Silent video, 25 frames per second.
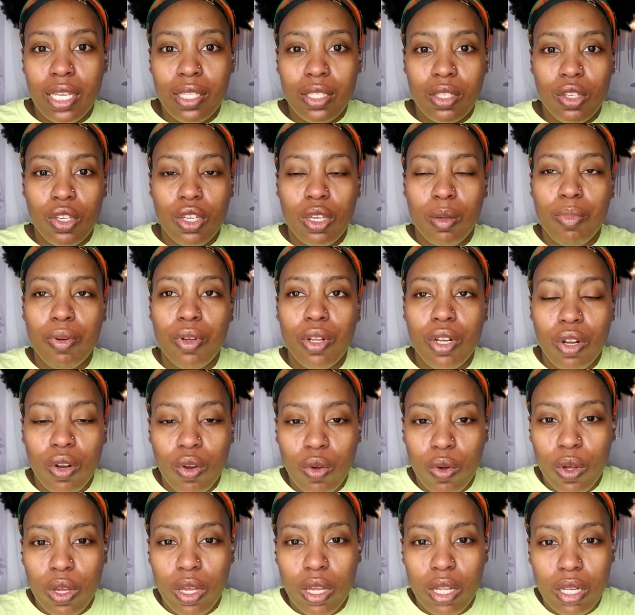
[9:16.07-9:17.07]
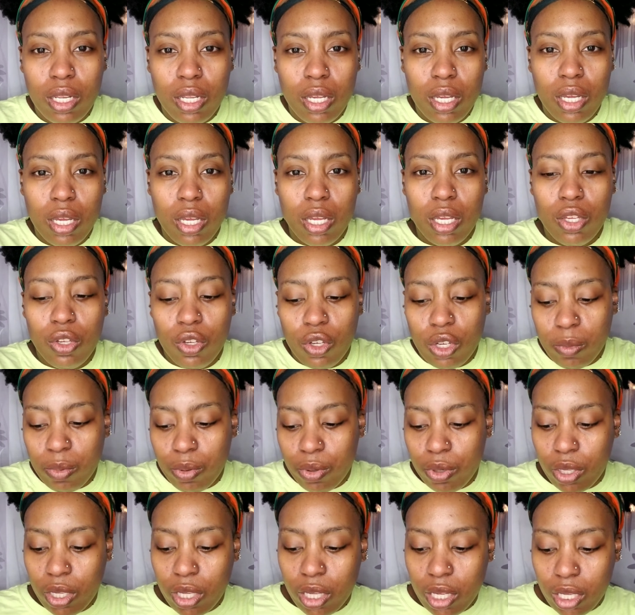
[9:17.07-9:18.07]
So you can put it on. You can
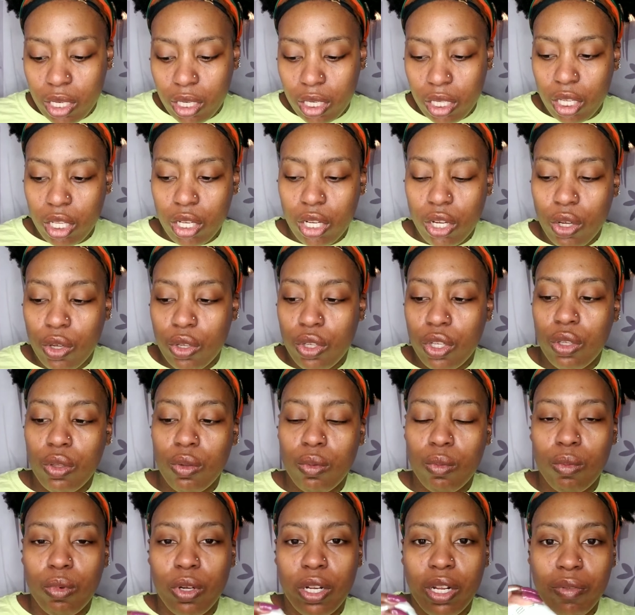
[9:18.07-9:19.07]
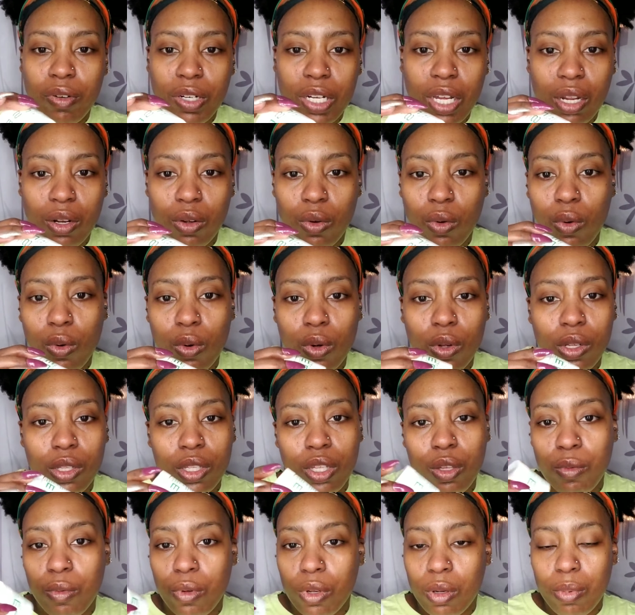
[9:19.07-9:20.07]
put, you know, whatever kind of oil
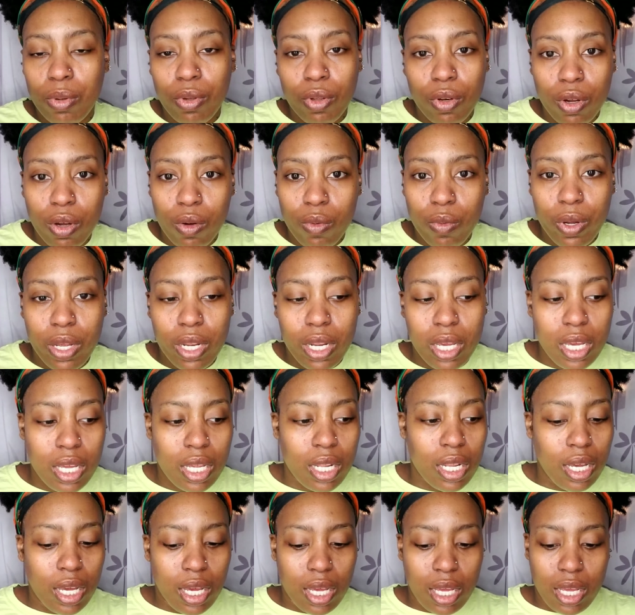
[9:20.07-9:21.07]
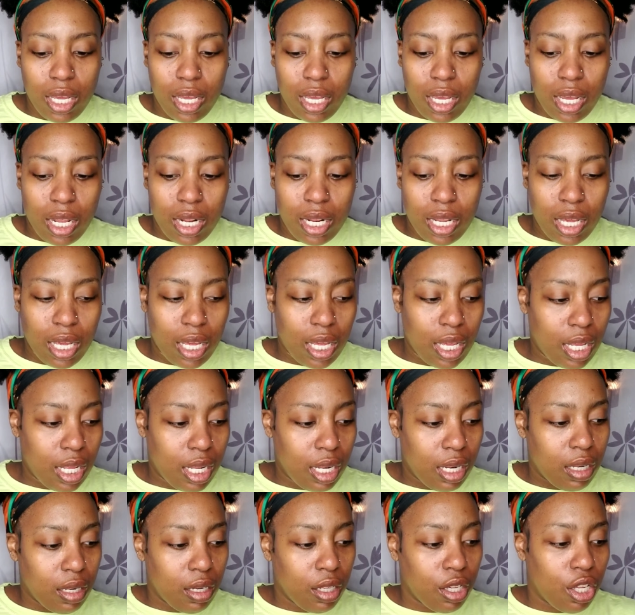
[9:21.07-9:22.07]
you want to put on with it. And
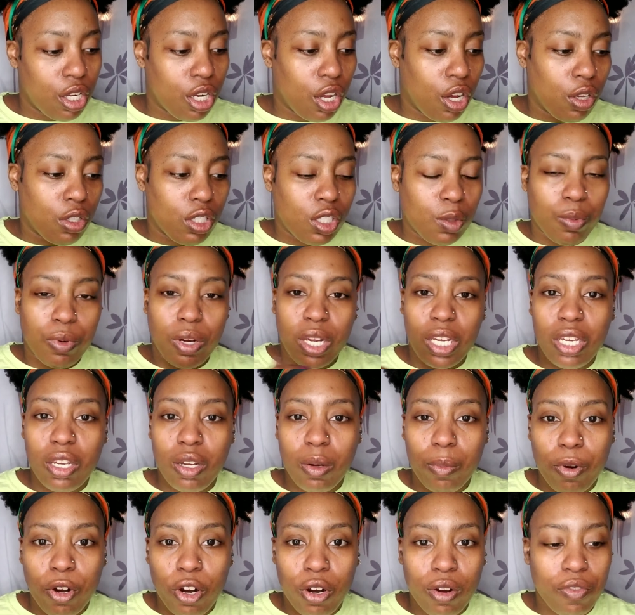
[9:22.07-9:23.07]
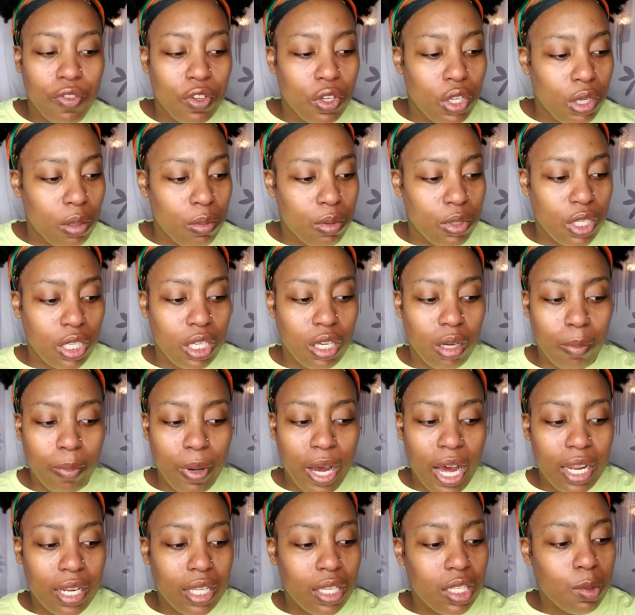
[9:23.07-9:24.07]
then, you know, spray your perfumes and your
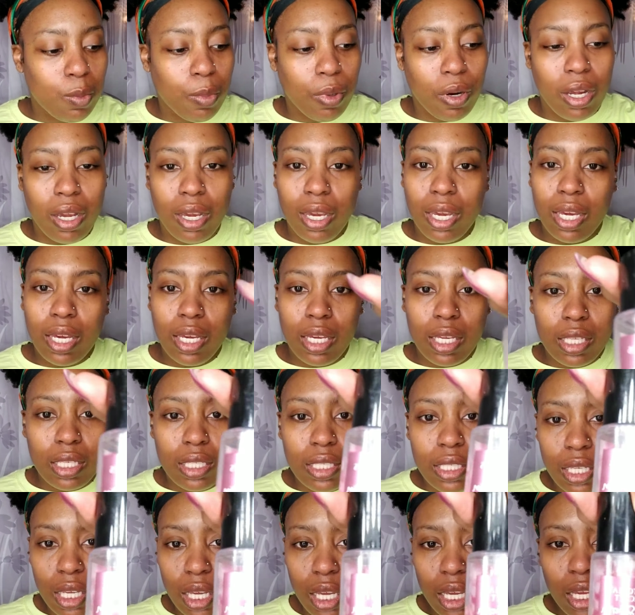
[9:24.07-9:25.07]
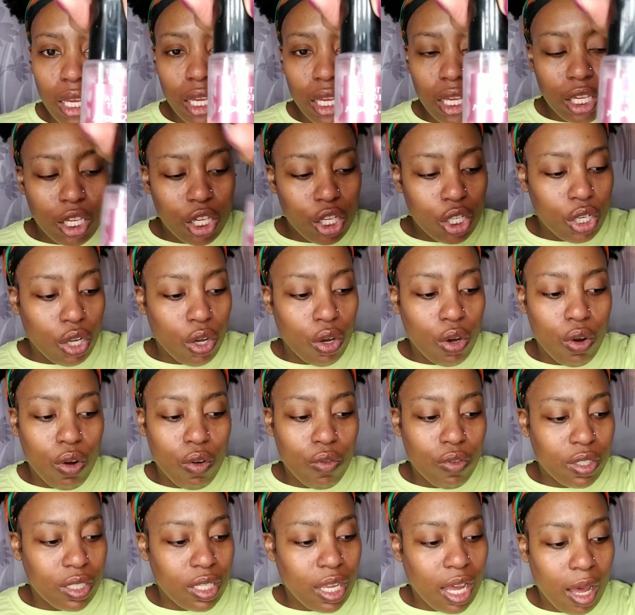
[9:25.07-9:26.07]
body sprays you know,
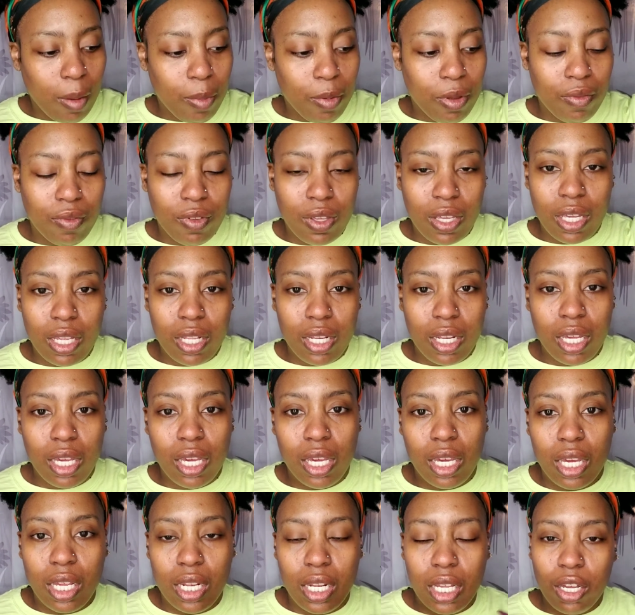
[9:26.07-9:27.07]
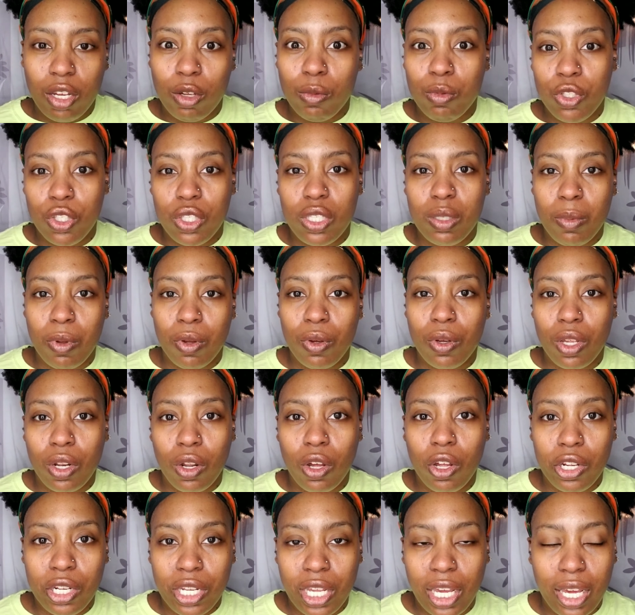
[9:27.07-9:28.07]
over top of it, and it helps you smell good
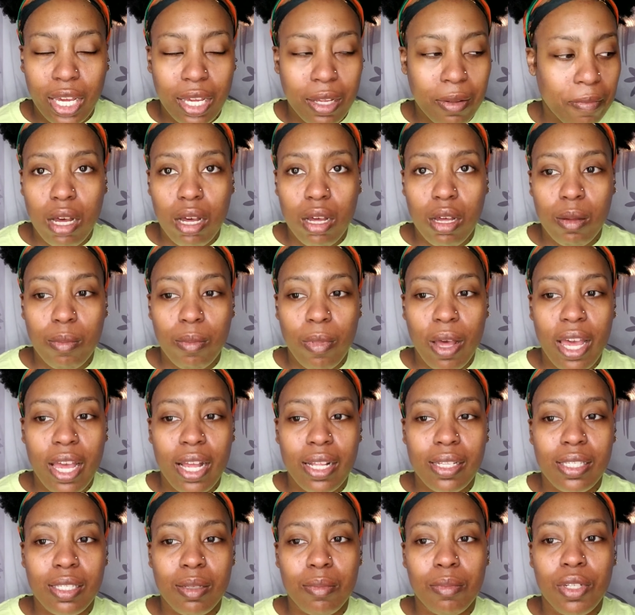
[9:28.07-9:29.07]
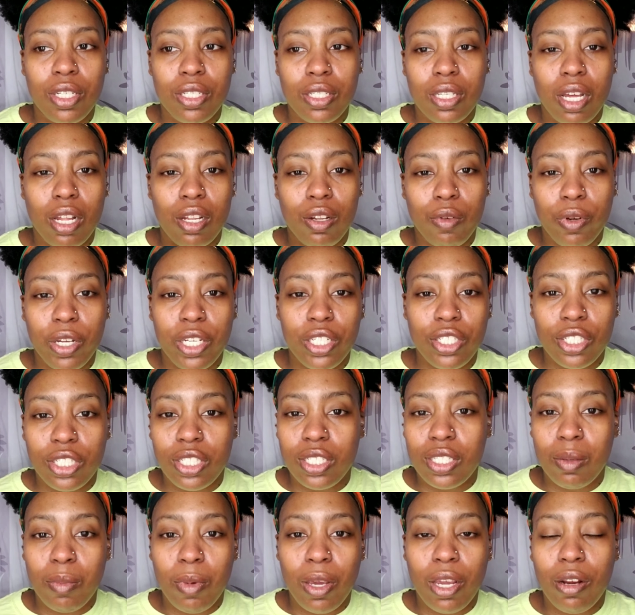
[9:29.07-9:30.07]
all day. Um, I had some discoloration in
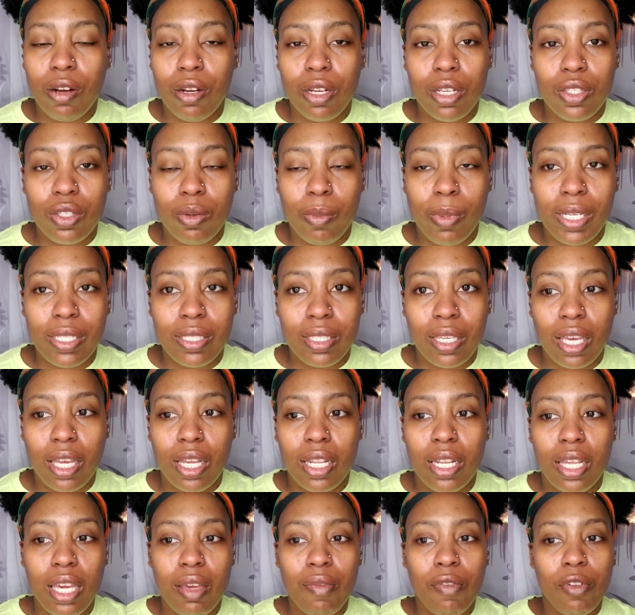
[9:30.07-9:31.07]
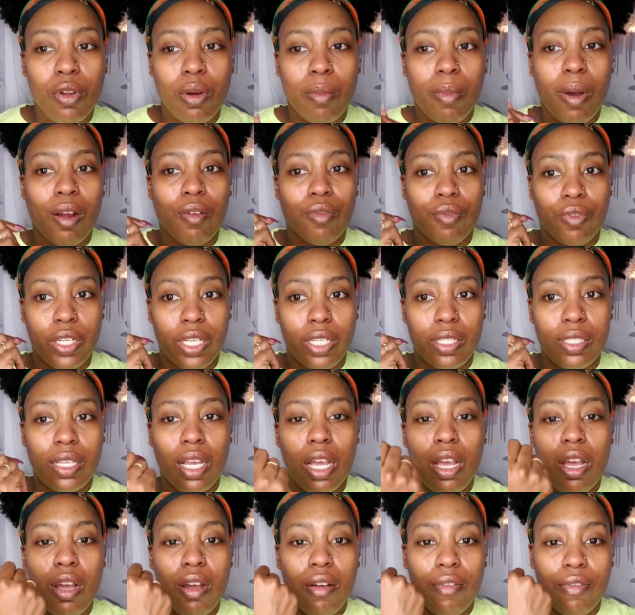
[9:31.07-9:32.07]
some areas on my skin, even on my wrist,
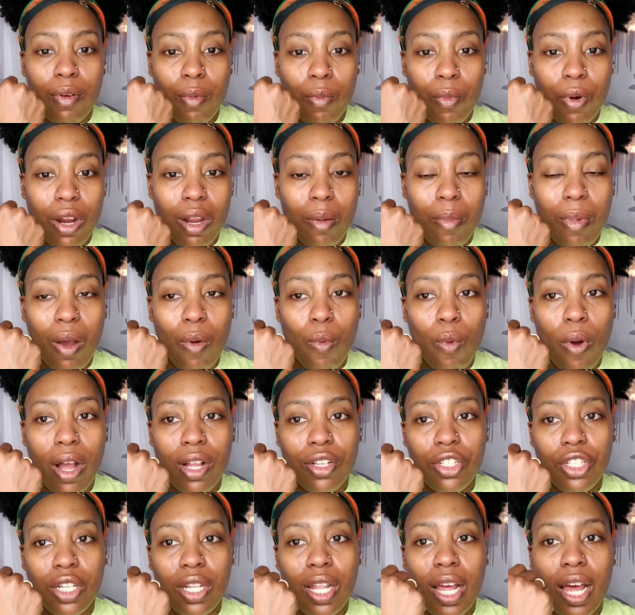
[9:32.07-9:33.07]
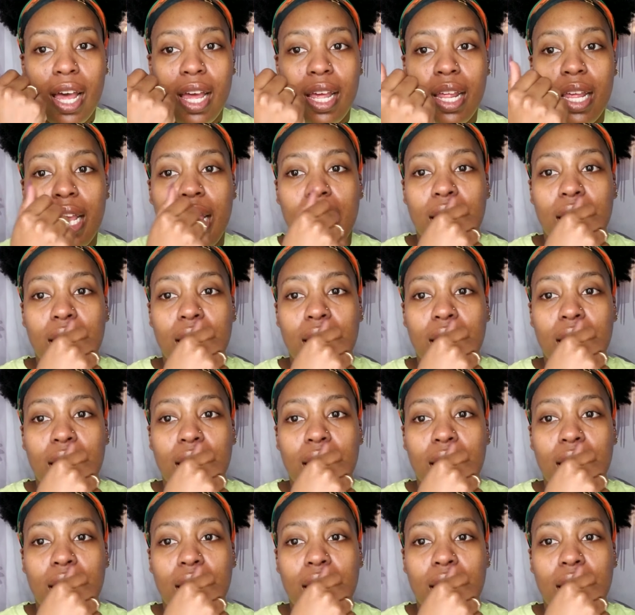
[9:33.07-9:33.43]
from wearing my watch a lot.